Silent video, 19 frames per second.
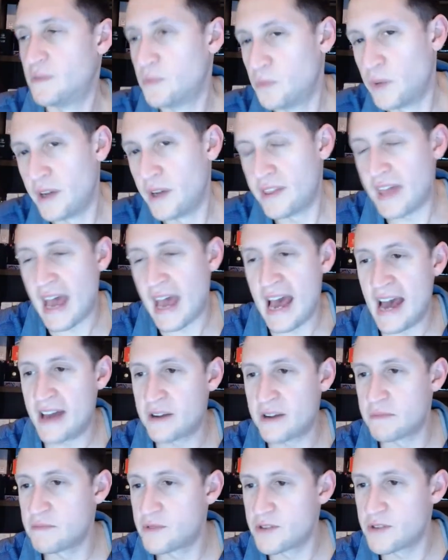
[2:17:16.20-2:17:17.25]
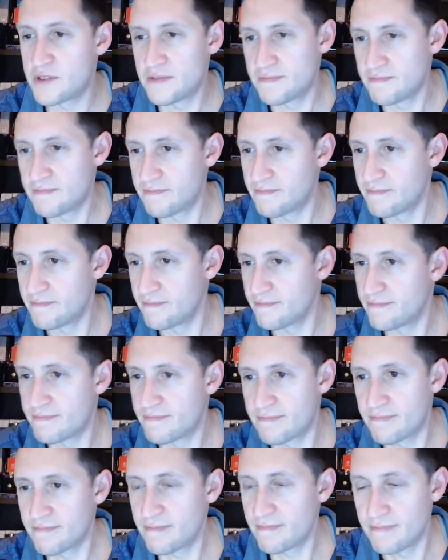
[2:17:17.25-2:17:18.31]
with Adams.
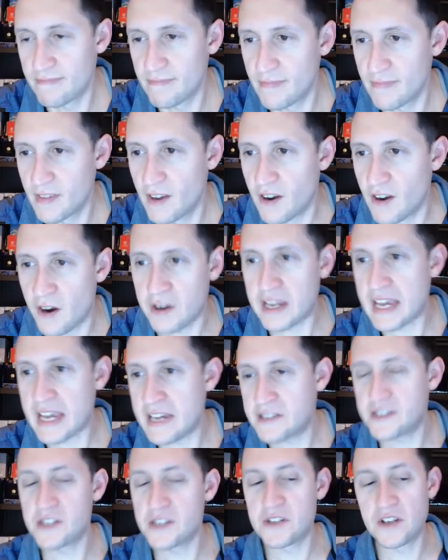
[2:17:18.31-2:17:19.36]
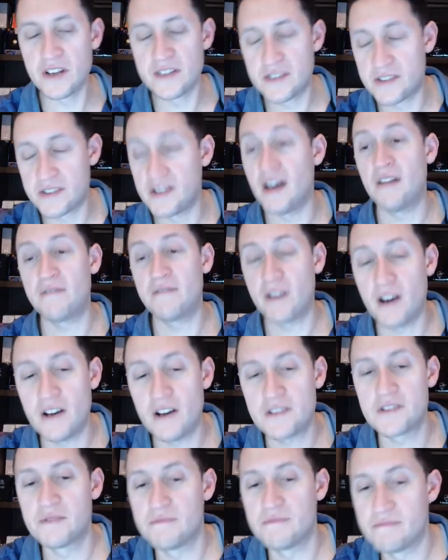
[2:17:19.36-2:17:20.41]
is good stuff.
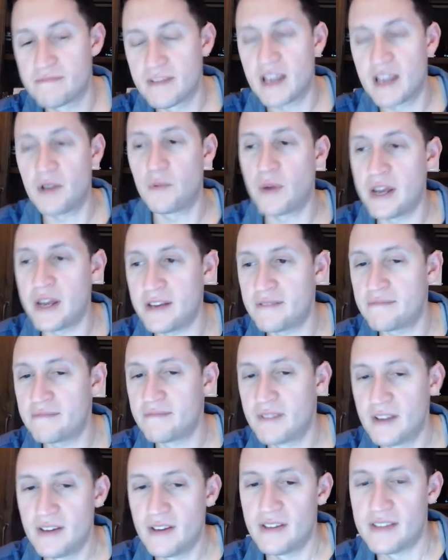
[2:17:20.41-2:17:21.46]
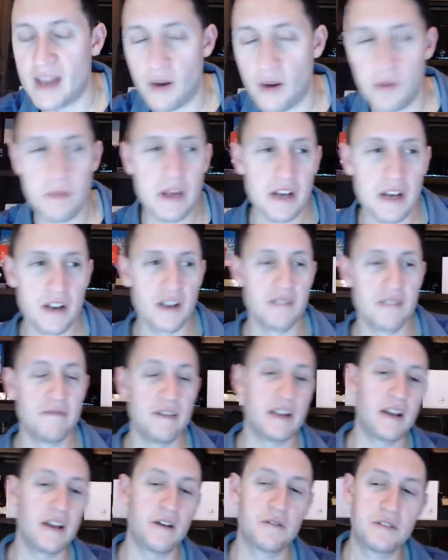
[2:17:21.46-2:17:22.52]
Awesome. Can't wait. That would be a good
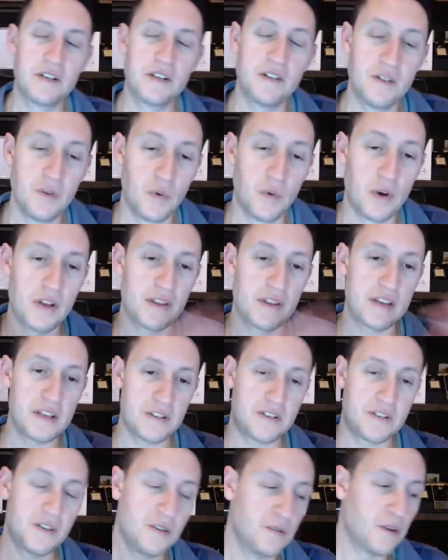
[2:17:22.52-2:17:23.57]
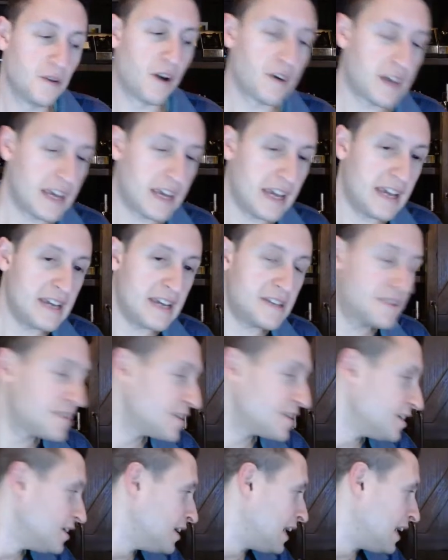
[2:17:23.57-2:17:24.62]
video to do one of these too. Arquista,
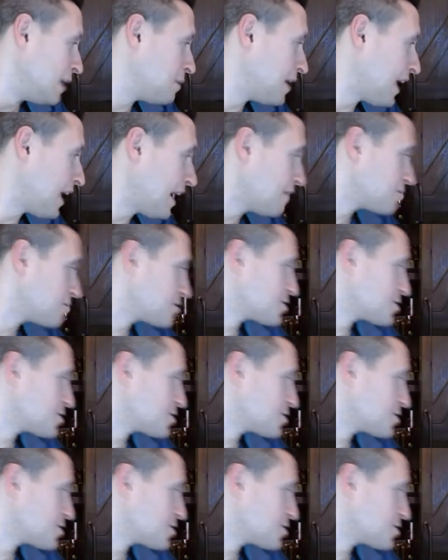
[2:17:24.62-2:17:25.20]
I mean, I have